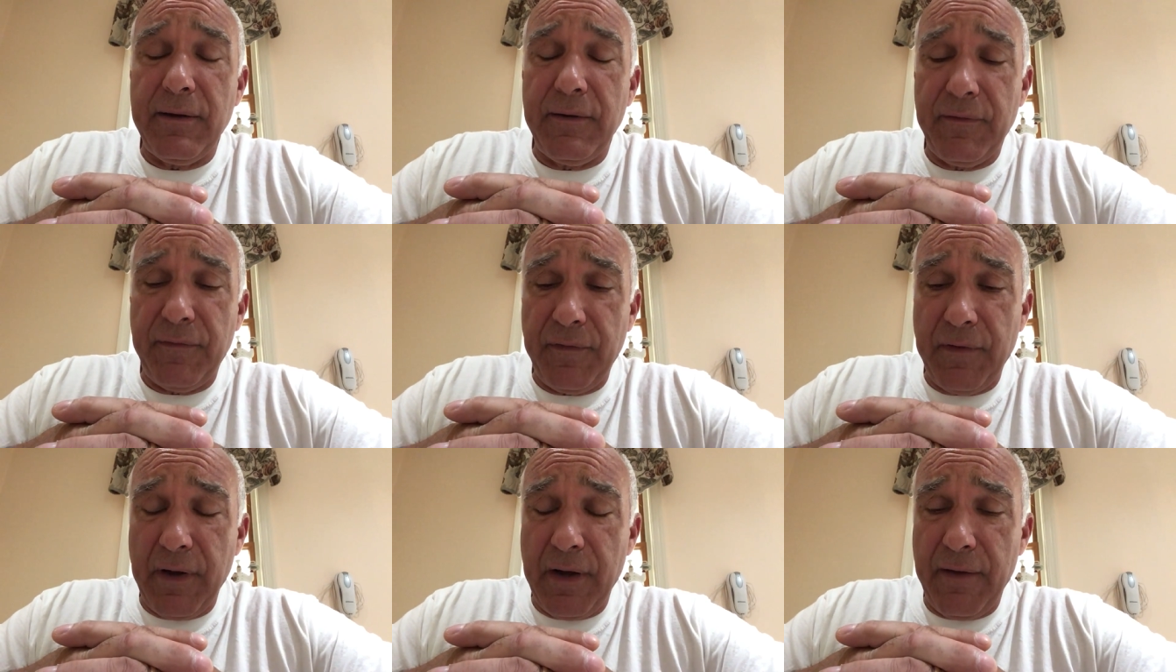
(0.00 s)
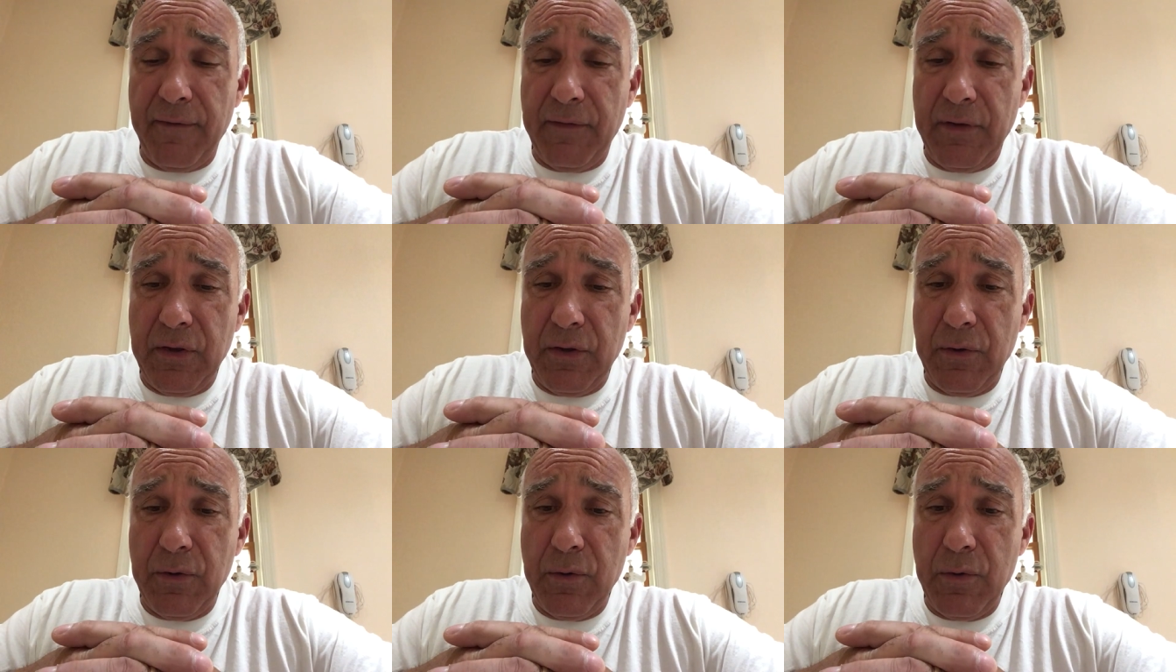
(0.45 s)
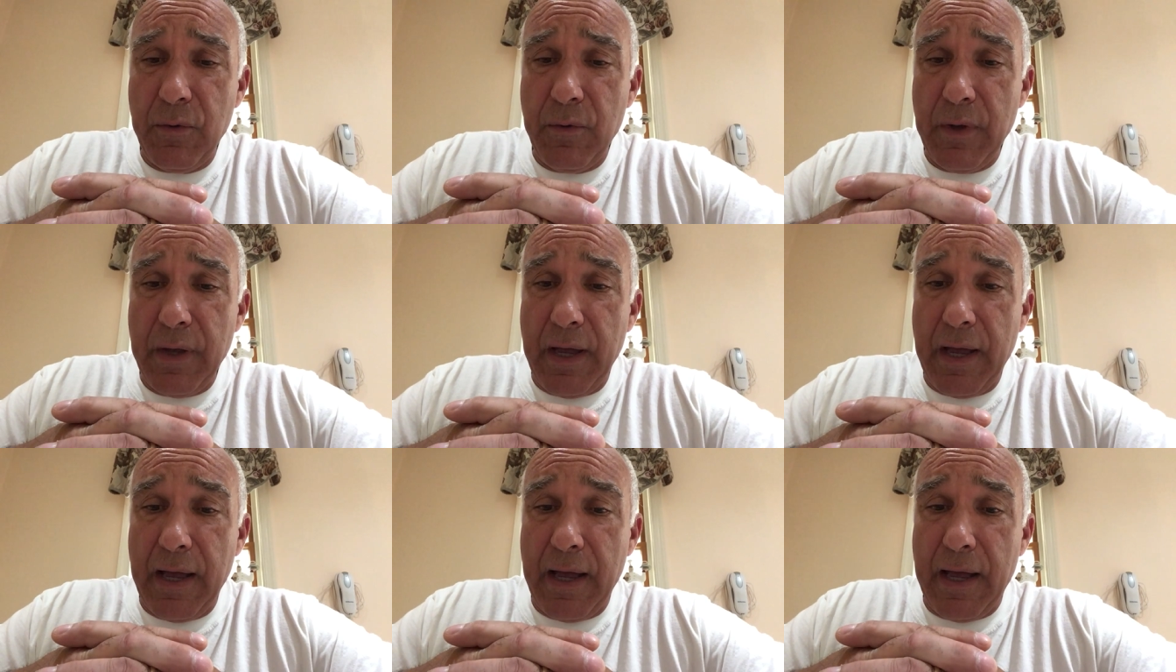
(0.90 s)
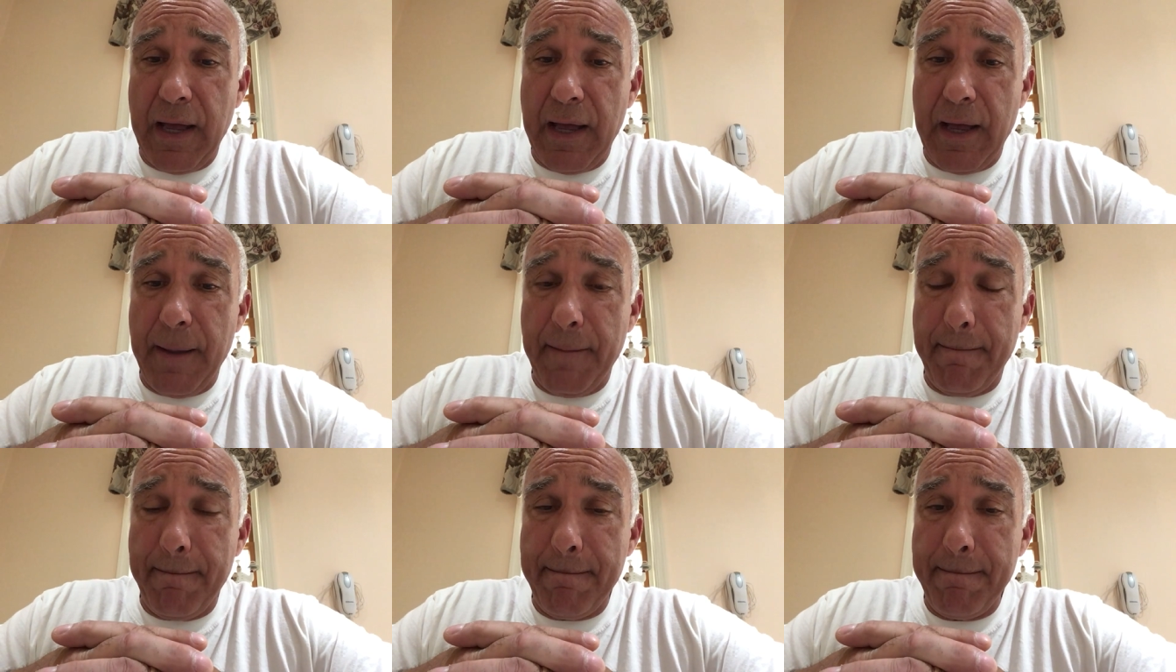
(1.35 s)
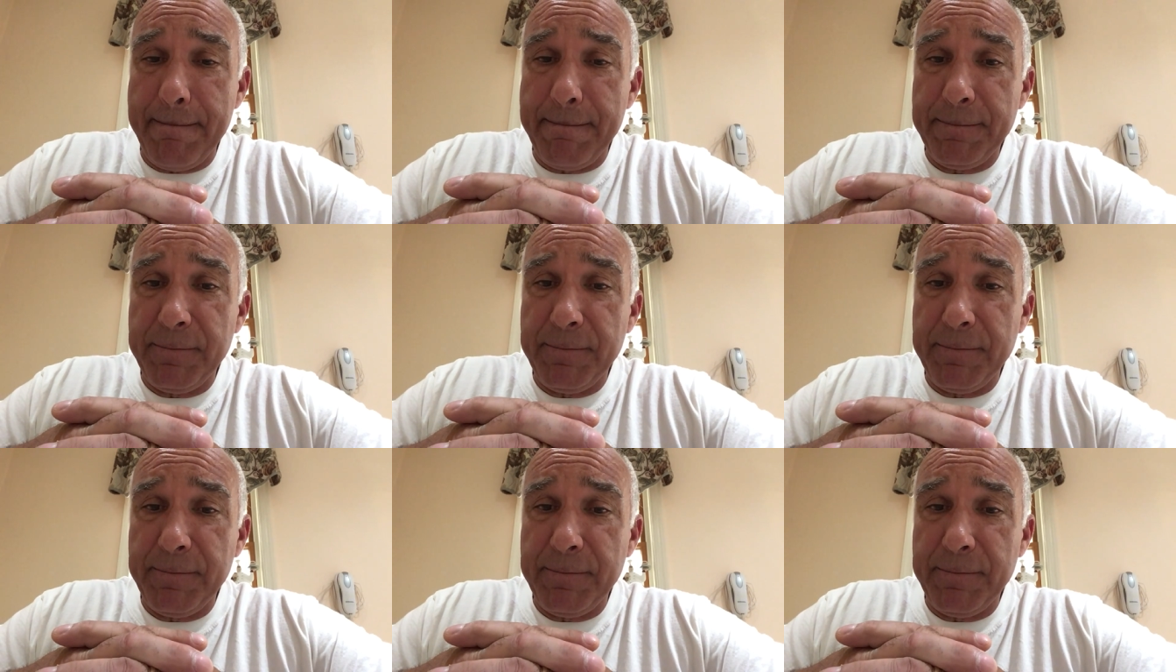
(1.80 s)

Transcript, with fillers: in front of you, um,